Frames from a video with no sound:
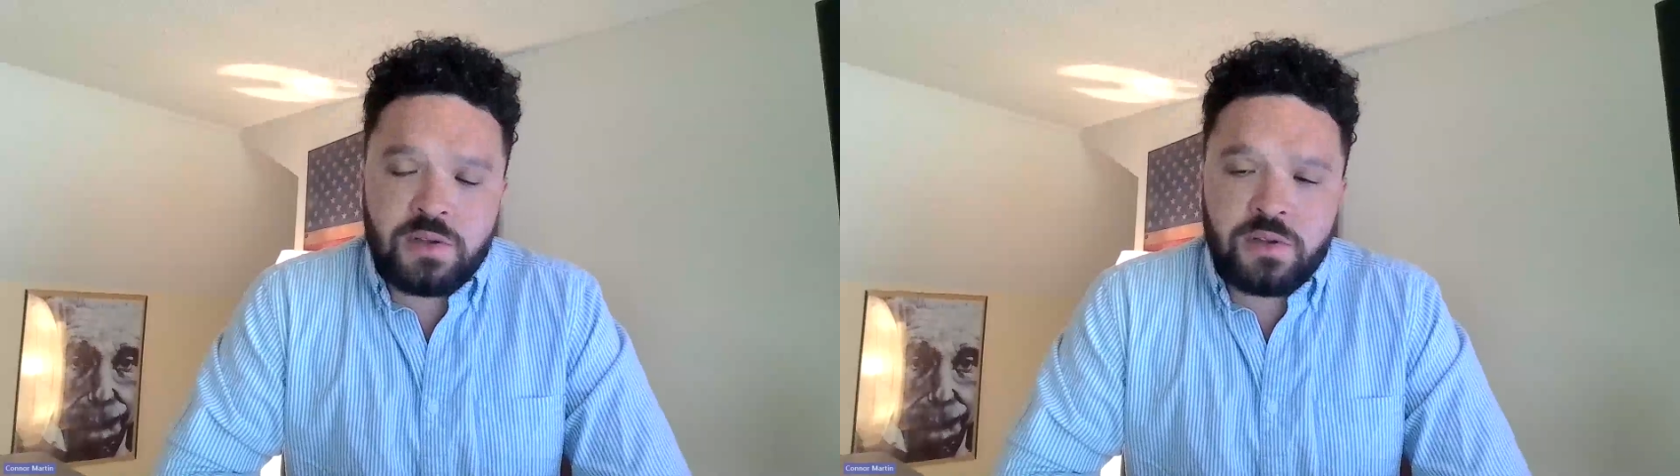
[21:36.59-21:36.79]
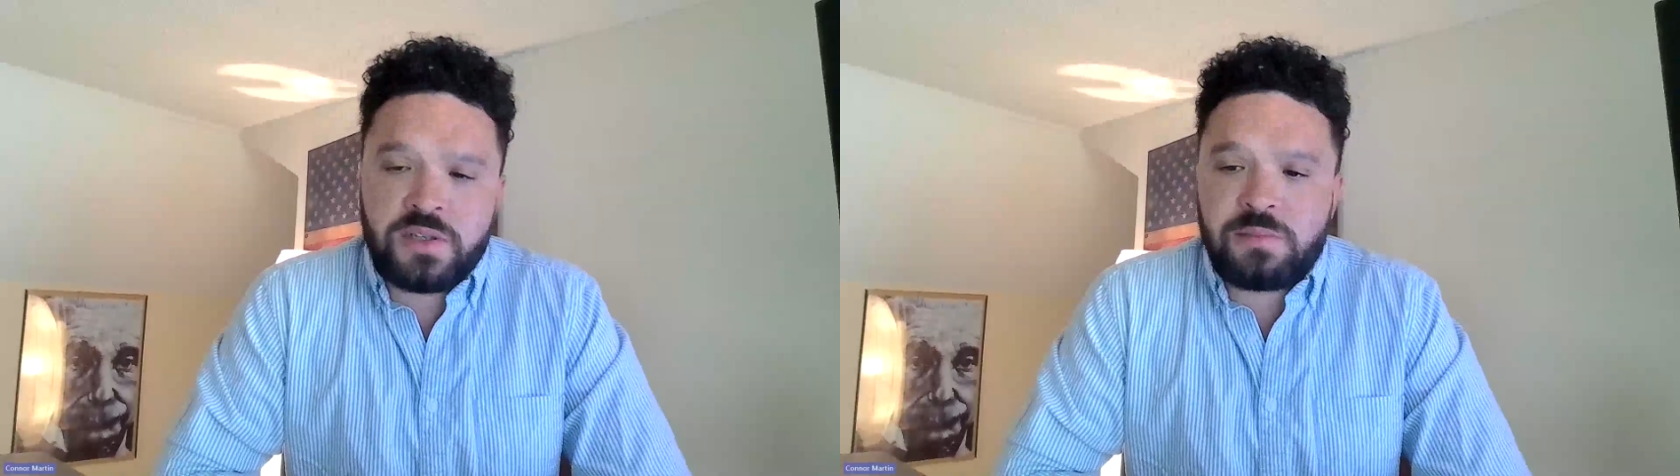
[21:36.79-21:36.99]

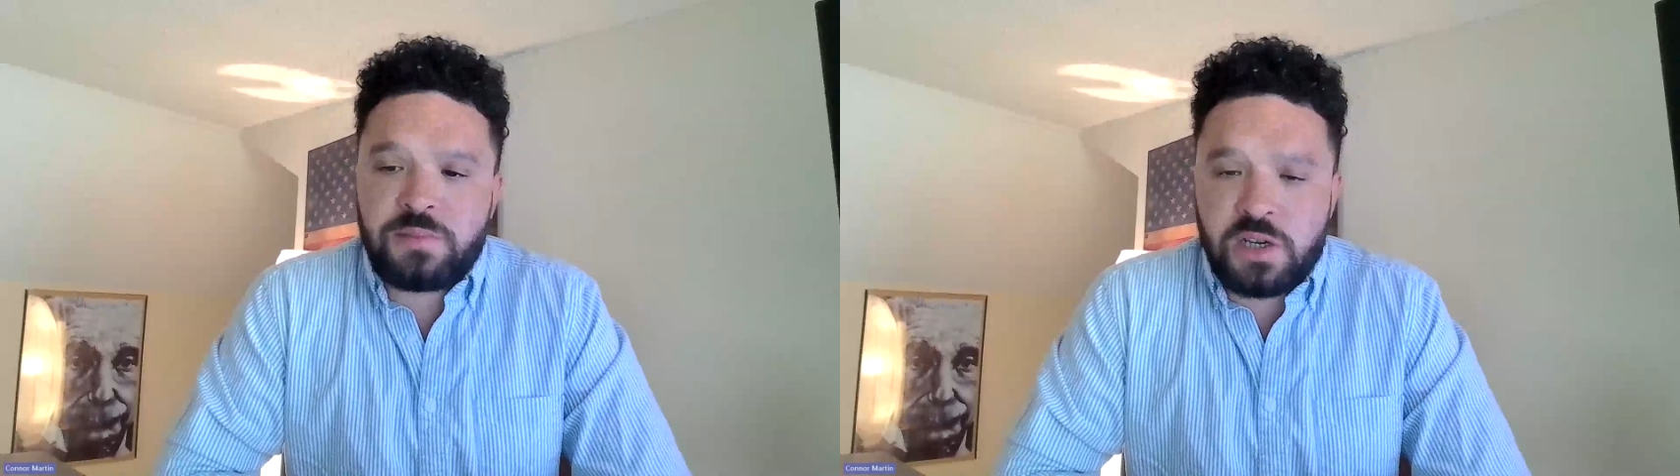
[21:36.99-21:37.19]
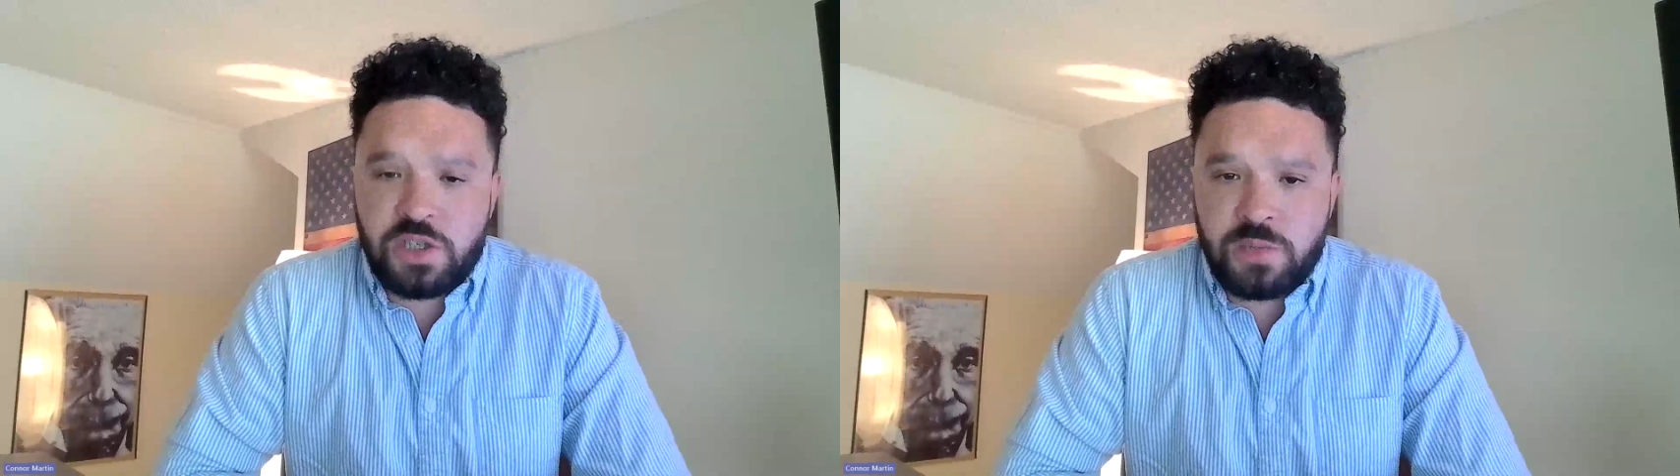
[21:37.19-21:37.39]
So there's
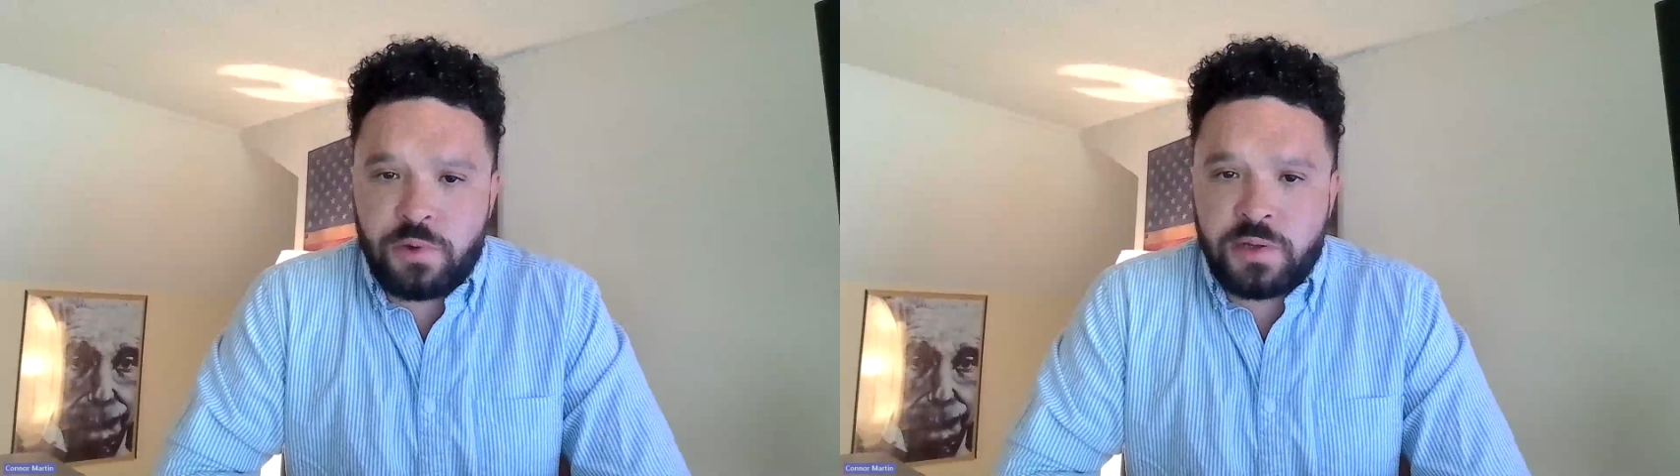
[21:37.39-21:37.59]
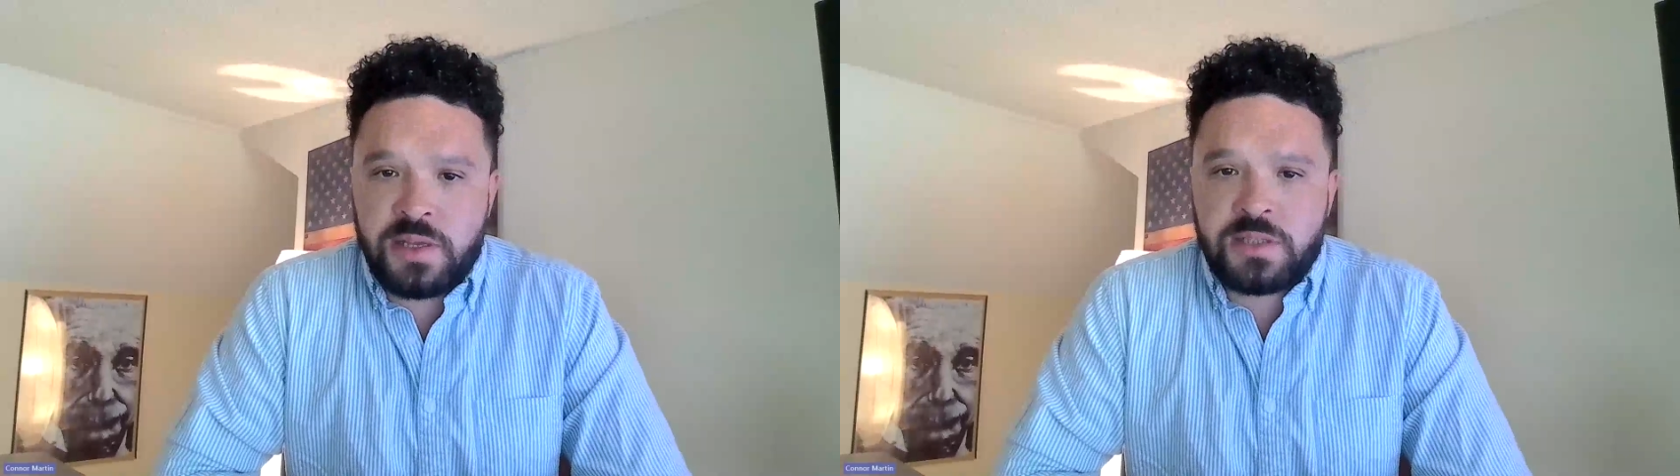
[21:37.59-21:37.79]
some touch-up
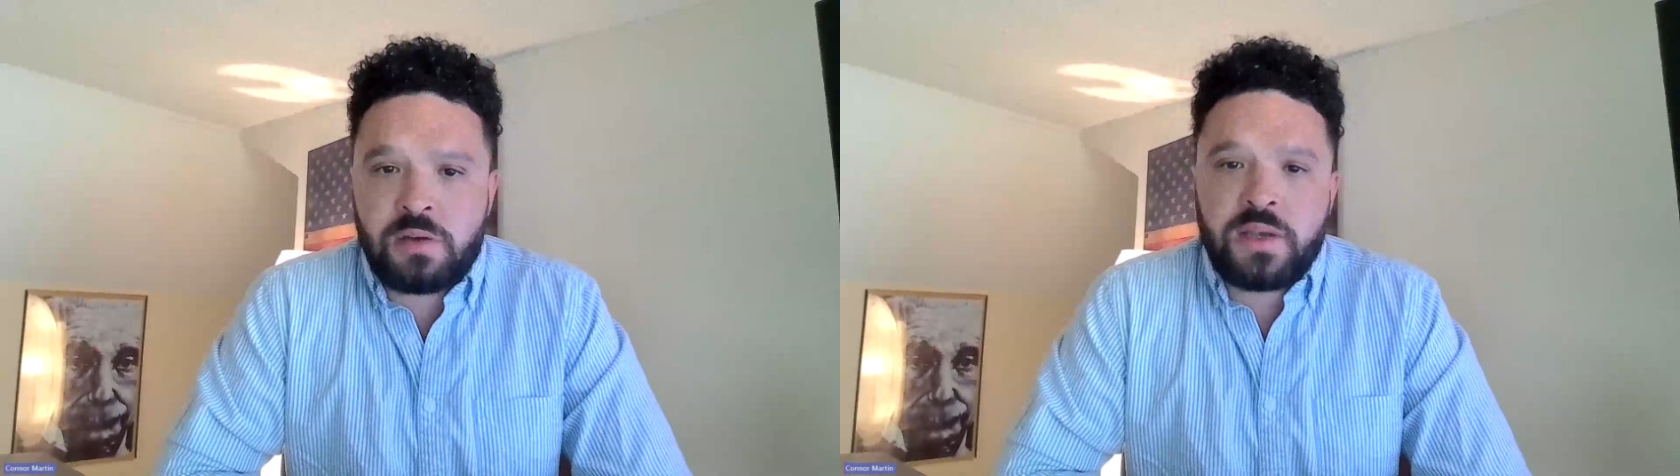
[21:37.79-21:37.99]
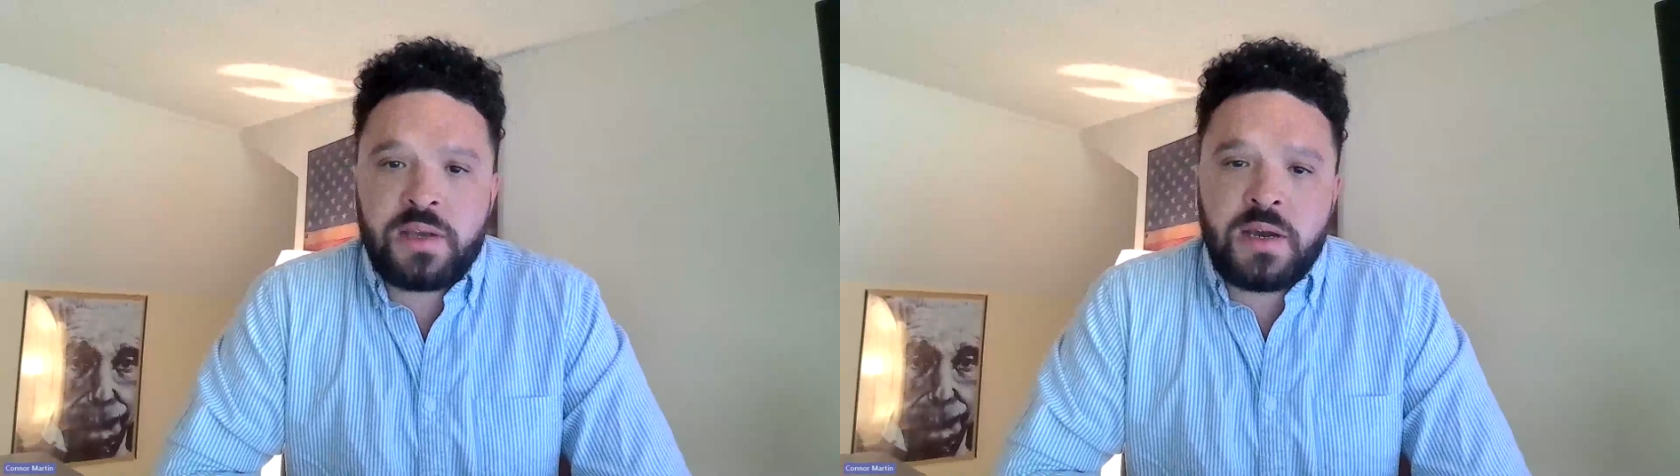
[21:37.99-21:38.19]
work that's
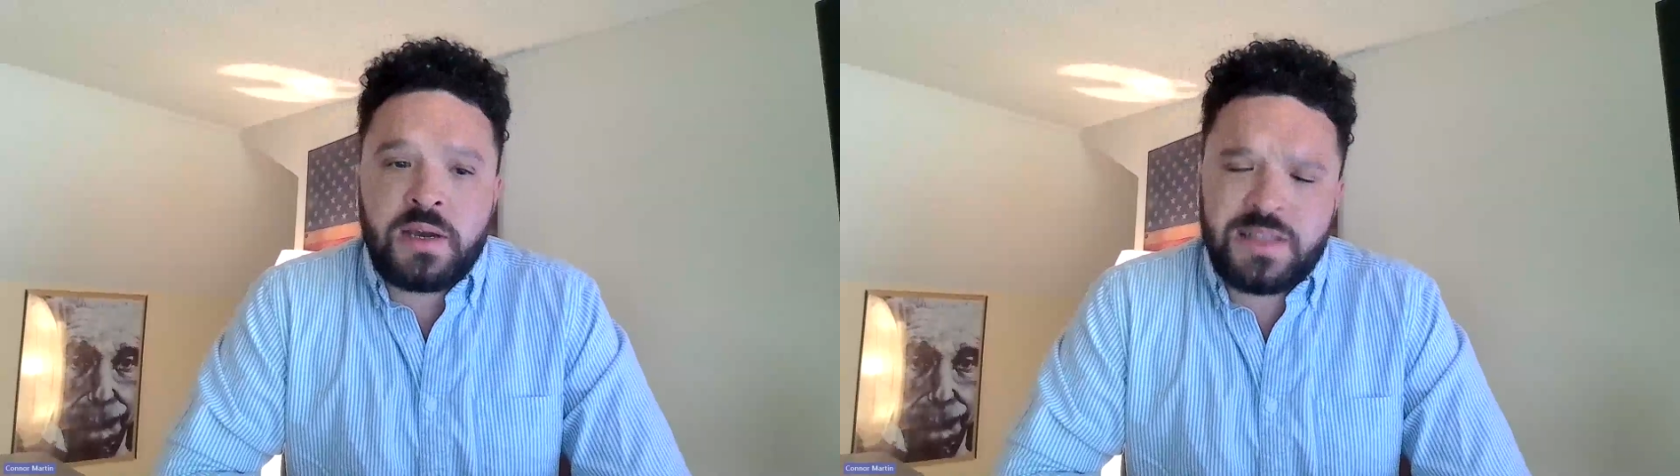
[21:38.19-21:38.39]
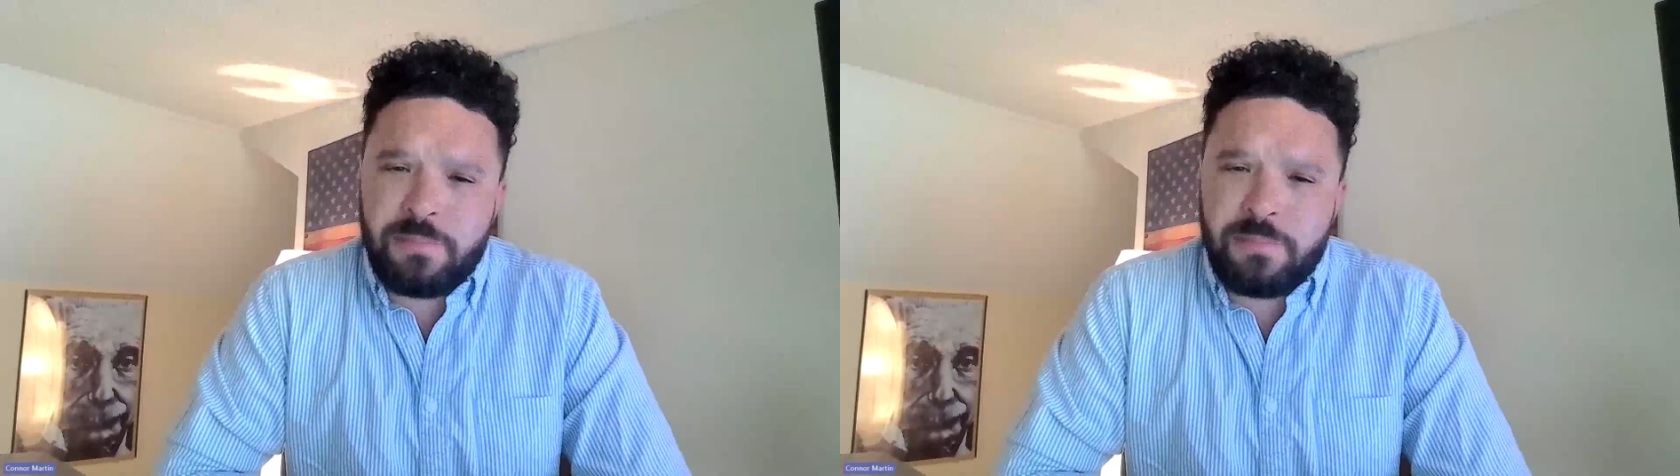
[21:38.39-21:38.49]
going on,